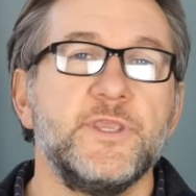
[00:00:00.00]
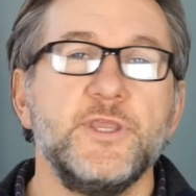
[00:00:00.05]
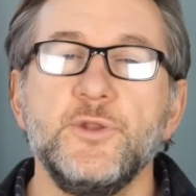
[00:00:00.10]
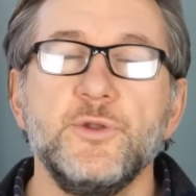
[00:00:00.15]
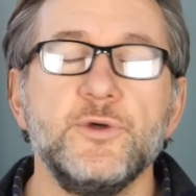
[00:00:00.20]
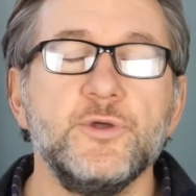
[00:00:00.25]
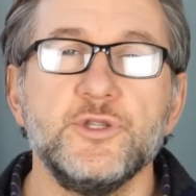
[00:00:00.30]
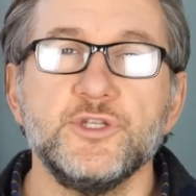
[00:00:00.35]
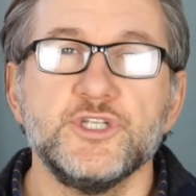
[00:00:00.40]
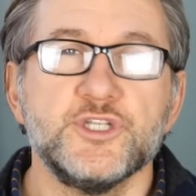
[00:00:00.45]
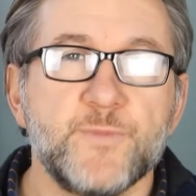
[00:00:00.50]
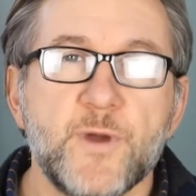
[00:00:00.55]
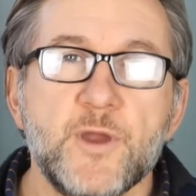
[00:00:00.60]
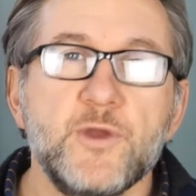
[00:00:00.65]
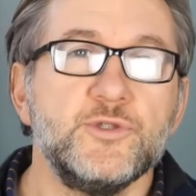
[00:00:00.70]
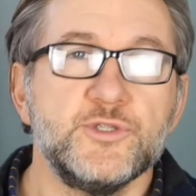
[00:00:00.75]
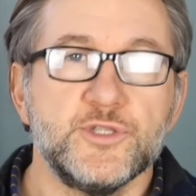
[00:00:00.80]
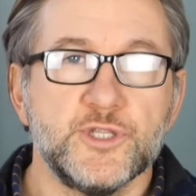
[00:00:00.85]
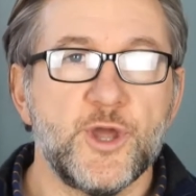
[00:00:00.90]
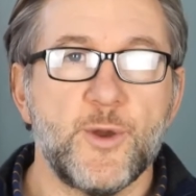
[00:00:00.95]
You're not
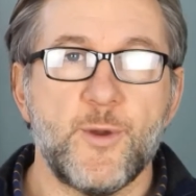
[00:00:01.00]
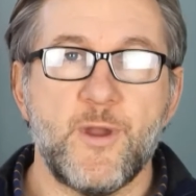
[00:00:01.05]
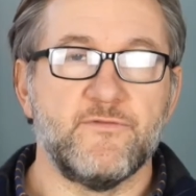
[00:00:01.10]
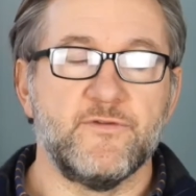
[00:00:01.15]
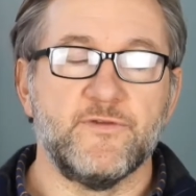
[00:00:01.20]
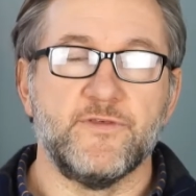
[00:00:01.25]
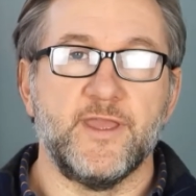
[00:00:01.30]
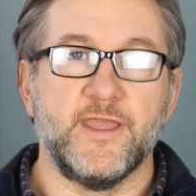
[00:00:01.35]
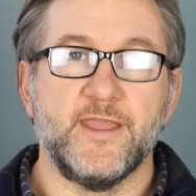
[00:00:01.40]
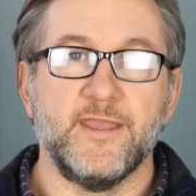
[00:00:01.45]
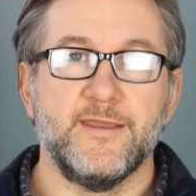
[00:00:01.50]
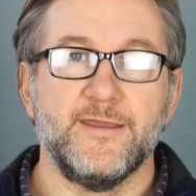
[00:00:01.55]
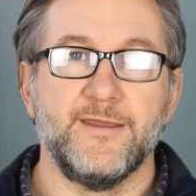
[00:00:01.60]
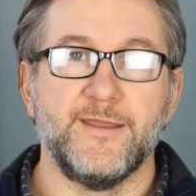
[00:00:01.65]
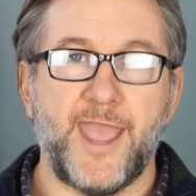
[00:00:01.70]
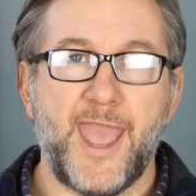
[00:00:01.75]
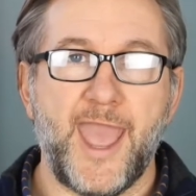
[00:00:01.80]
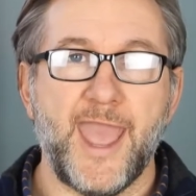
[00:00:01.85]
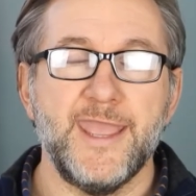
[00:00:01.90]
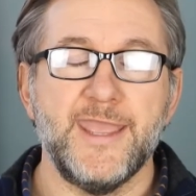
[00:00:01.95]
supposed to know everything,
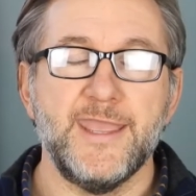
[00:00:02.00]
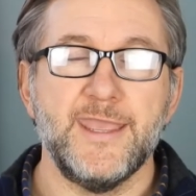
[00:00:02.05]
okay?